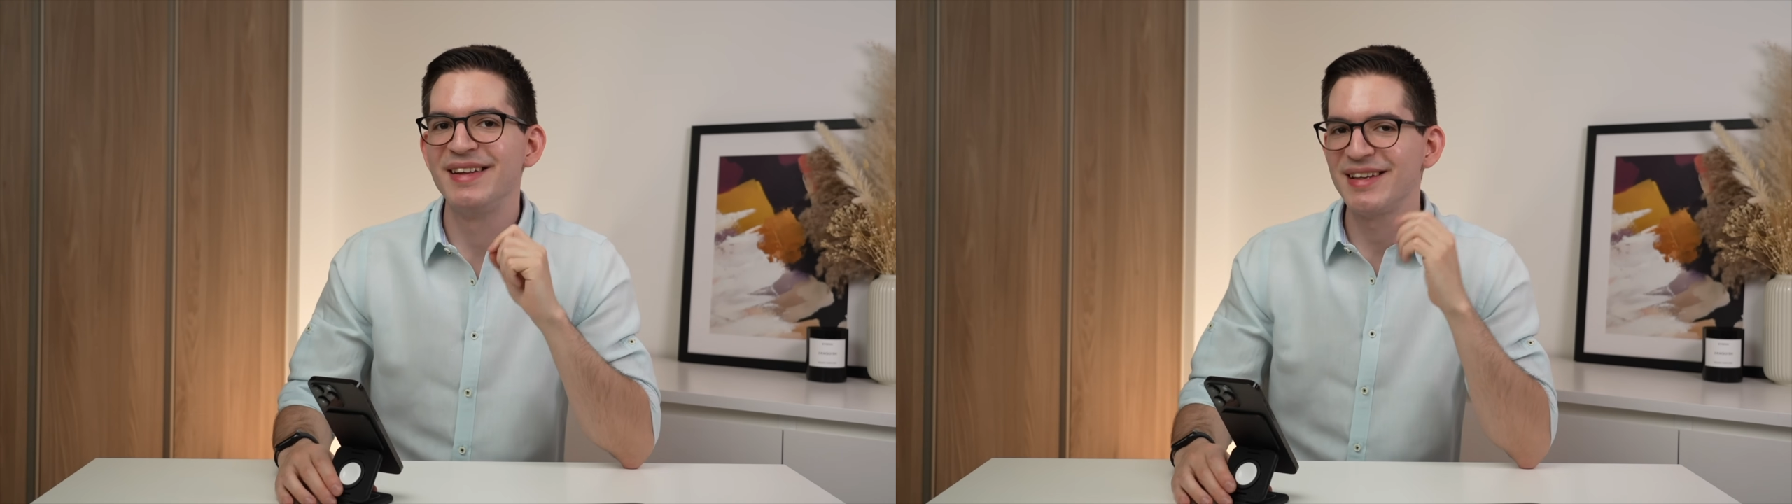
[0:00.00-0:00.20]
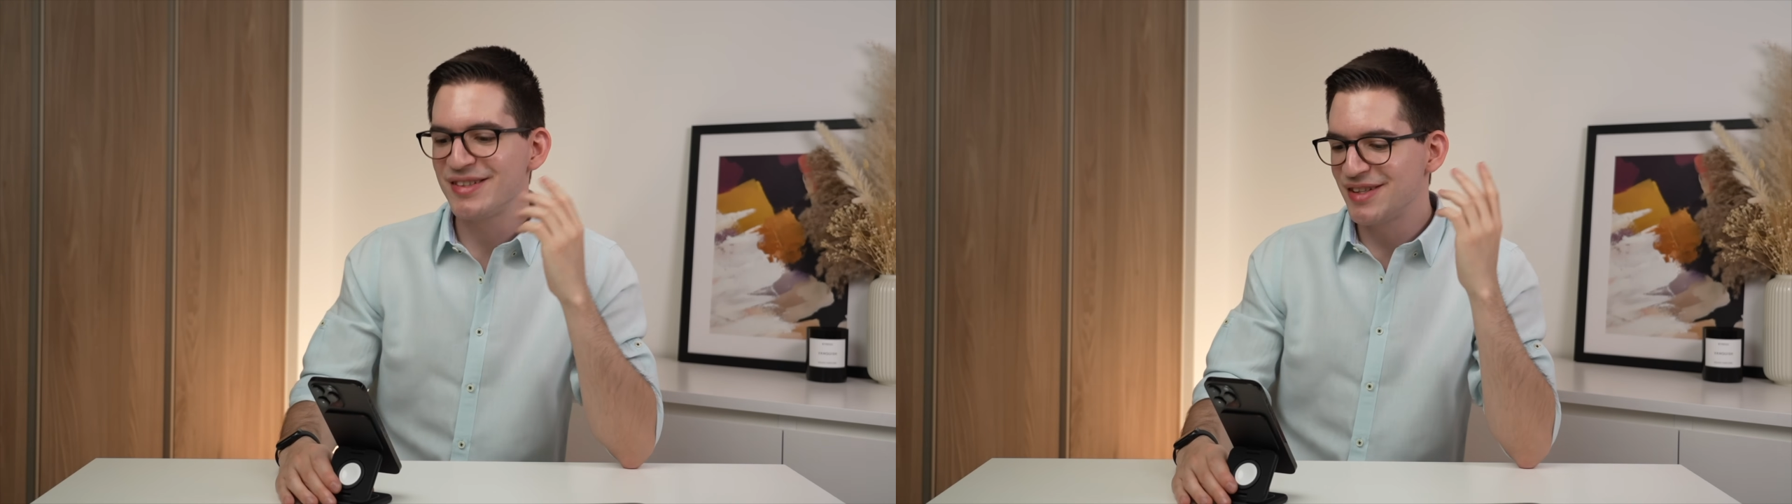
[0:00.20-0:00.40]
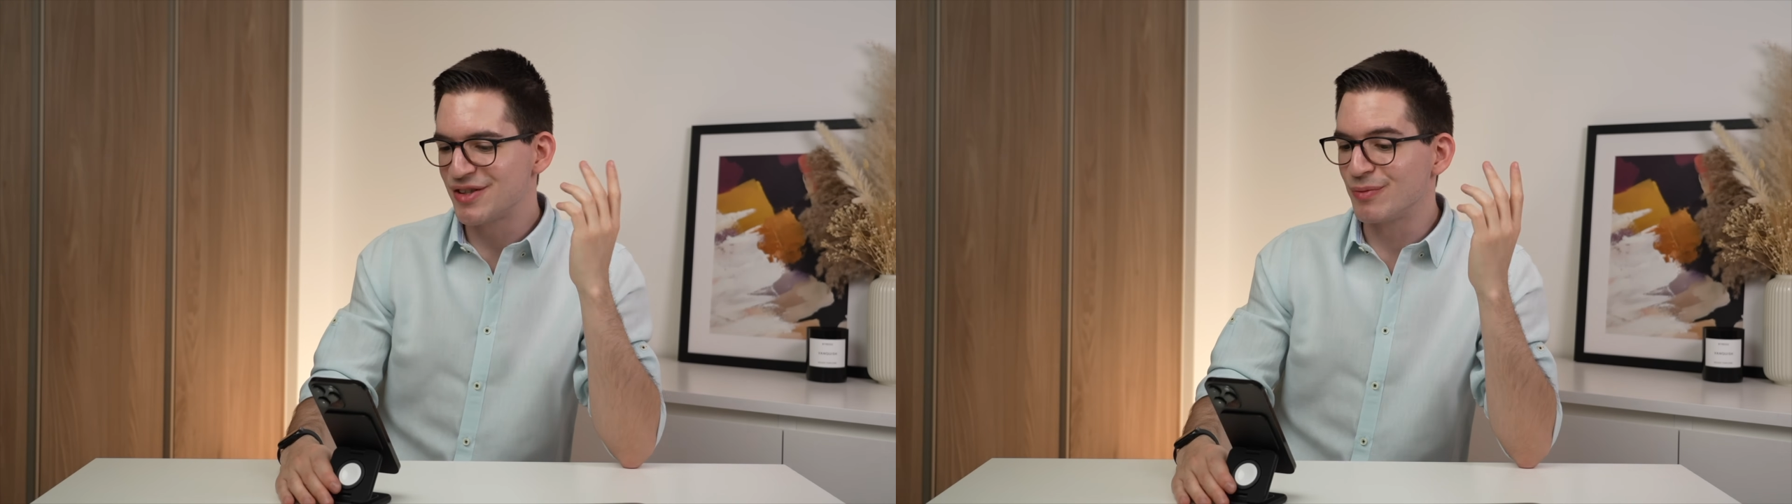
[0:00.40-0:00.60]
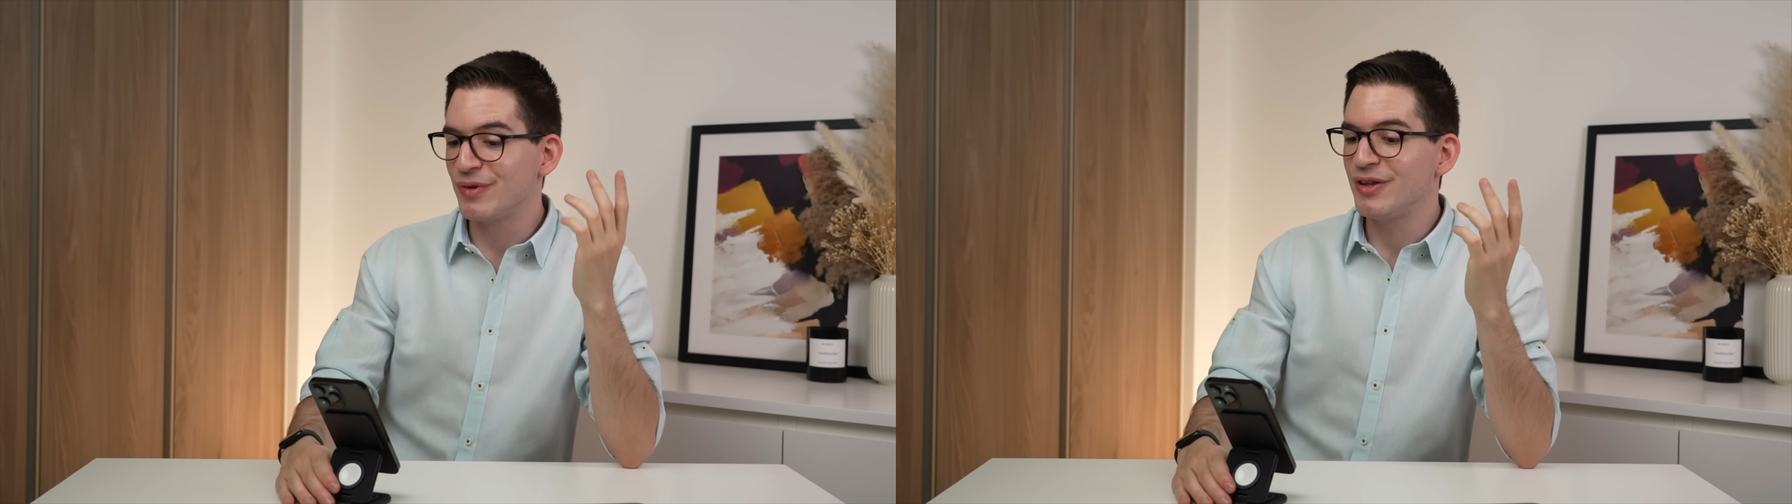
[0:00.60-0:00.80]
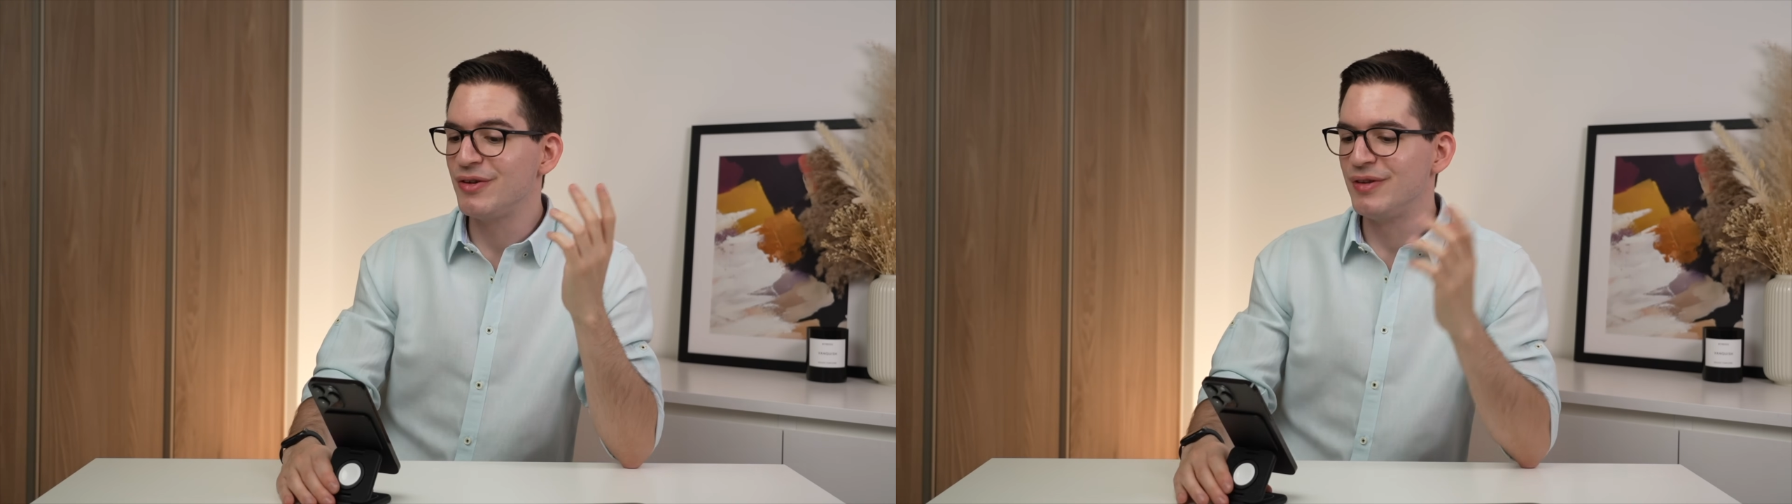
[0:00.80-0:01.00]
thanks to this
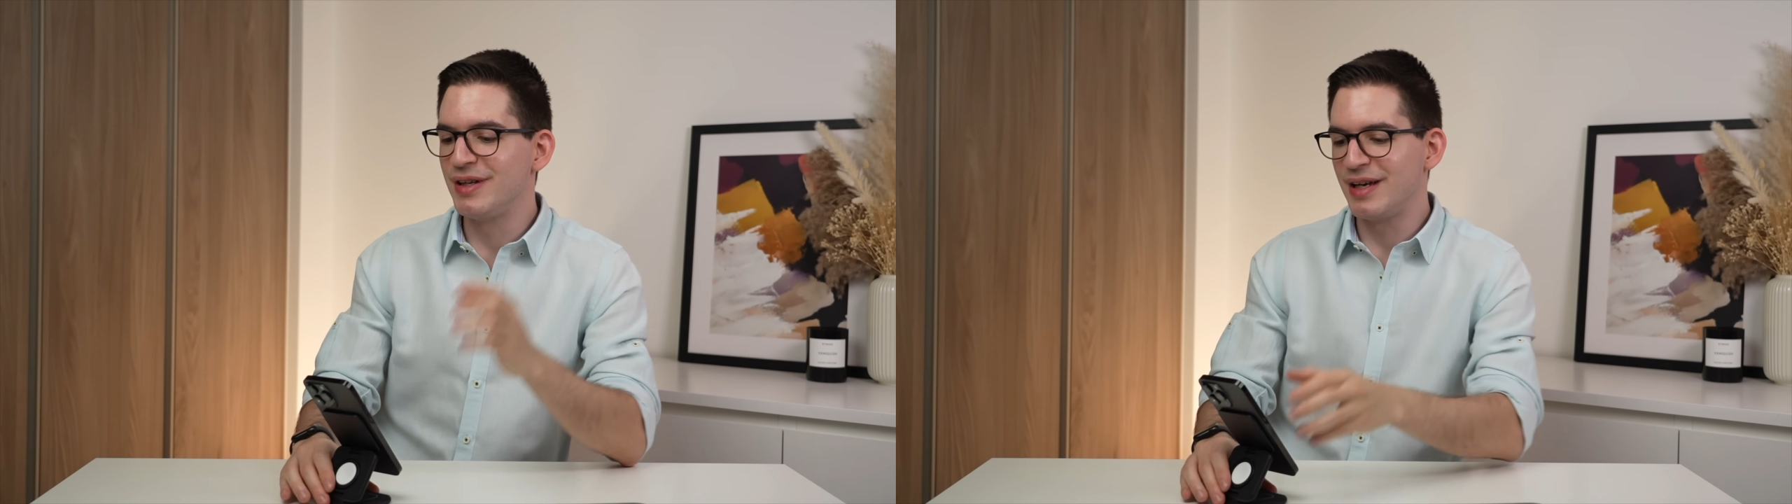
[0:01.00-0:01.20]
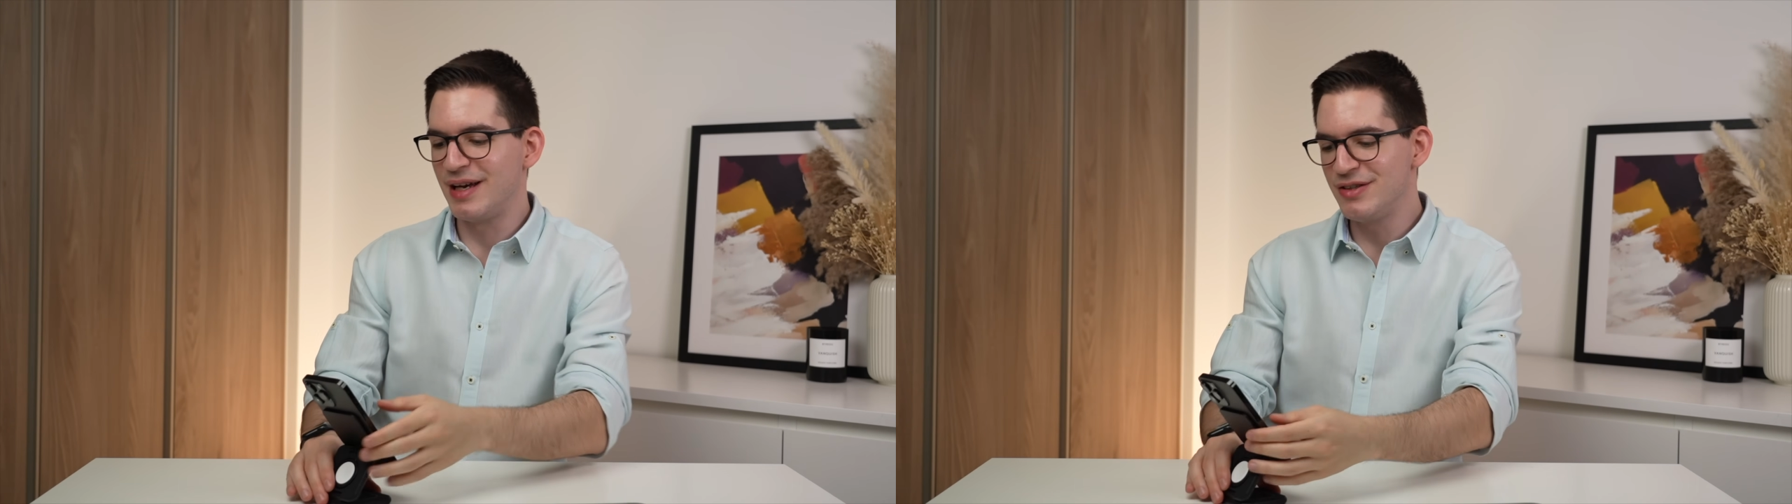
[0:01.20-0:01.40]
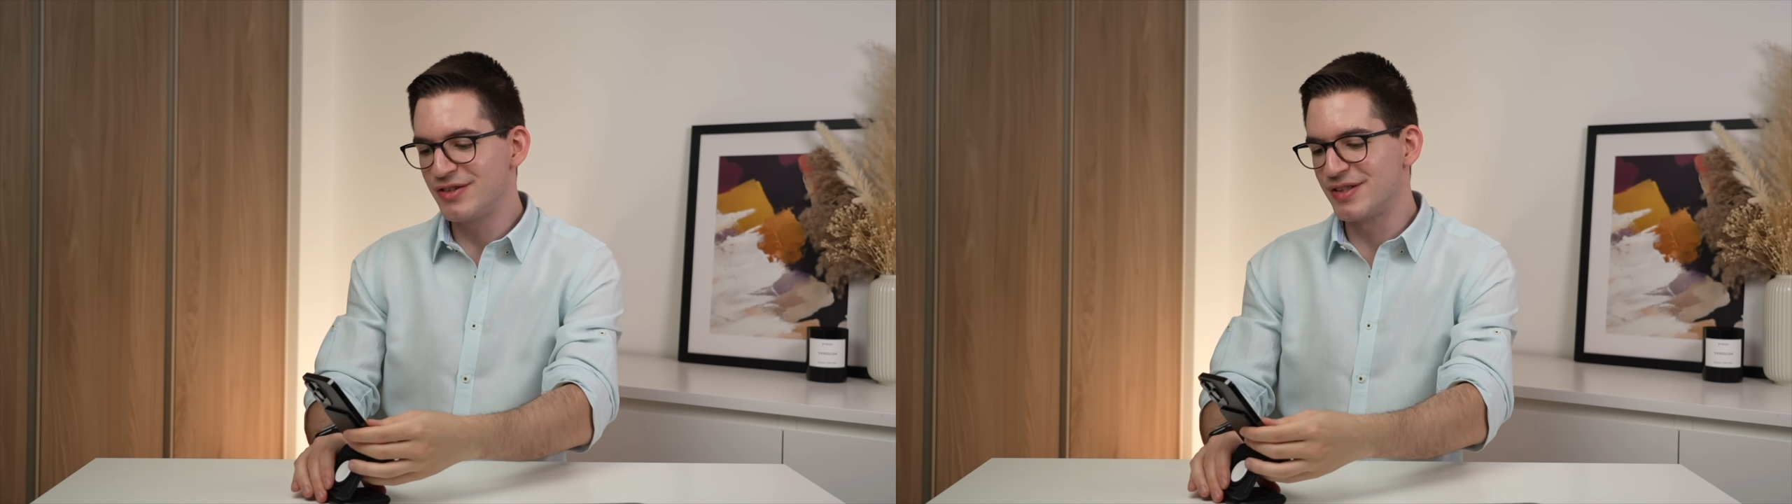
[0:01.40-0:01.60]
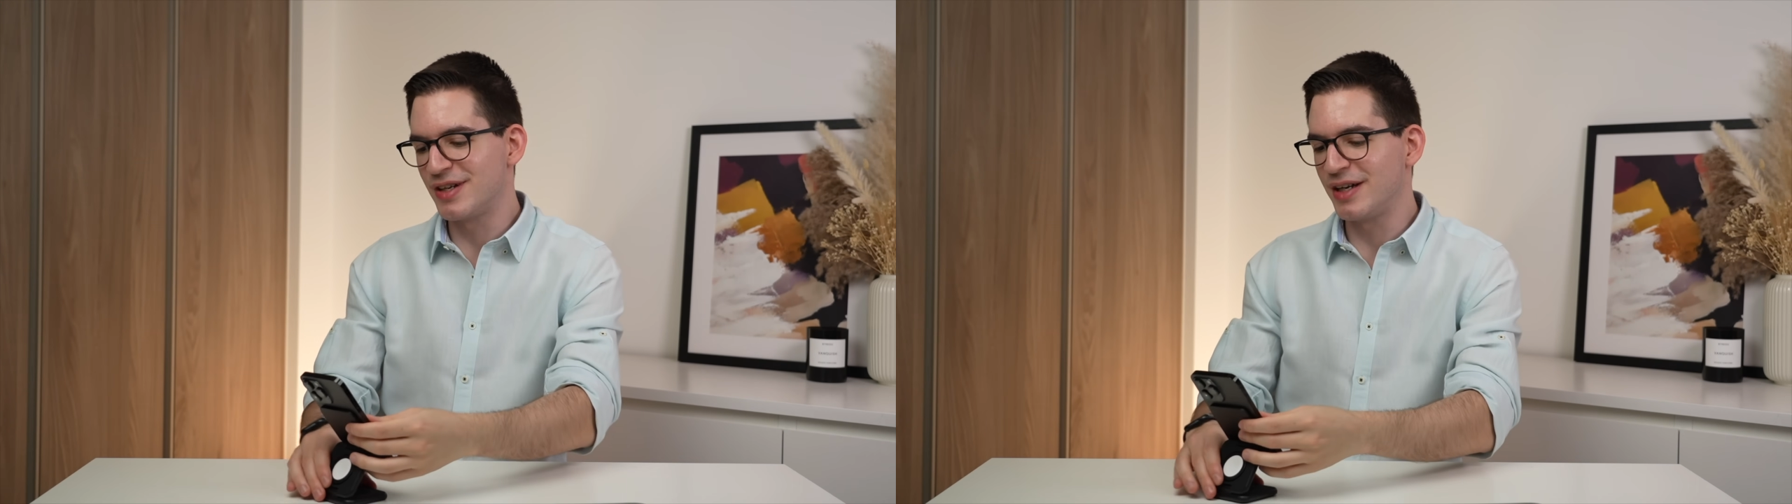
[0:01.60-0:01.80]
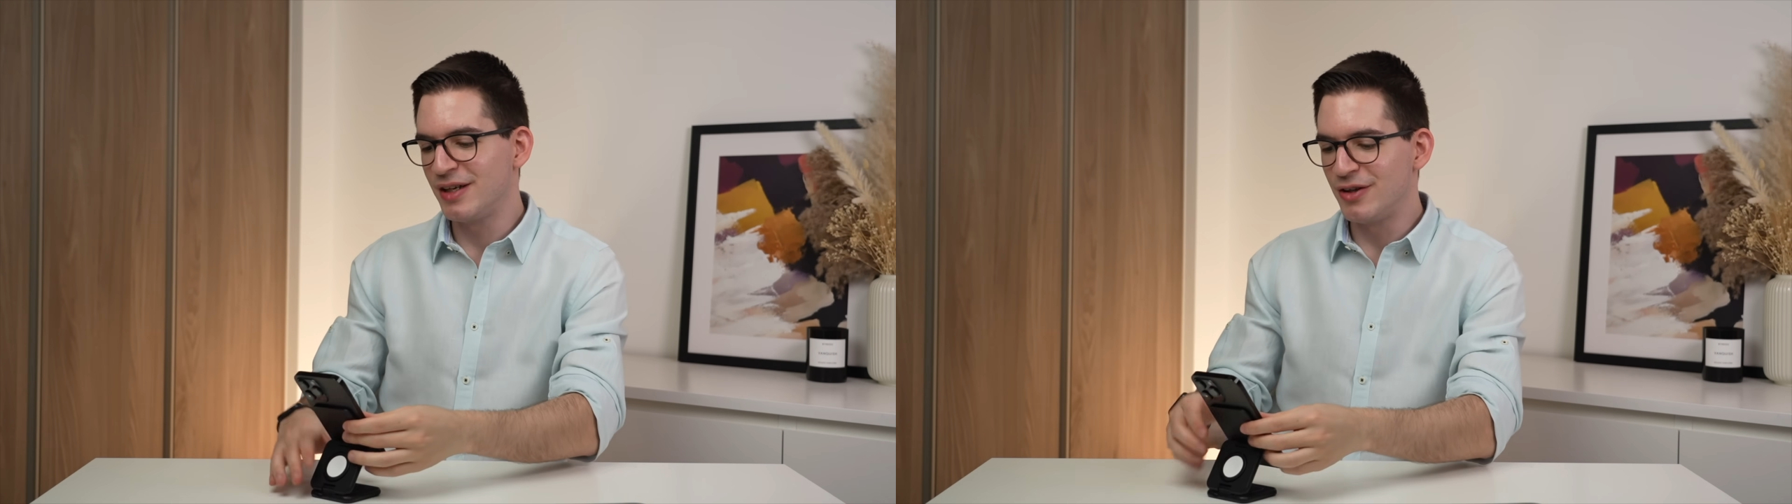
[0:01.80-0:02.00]
really unique hinge design,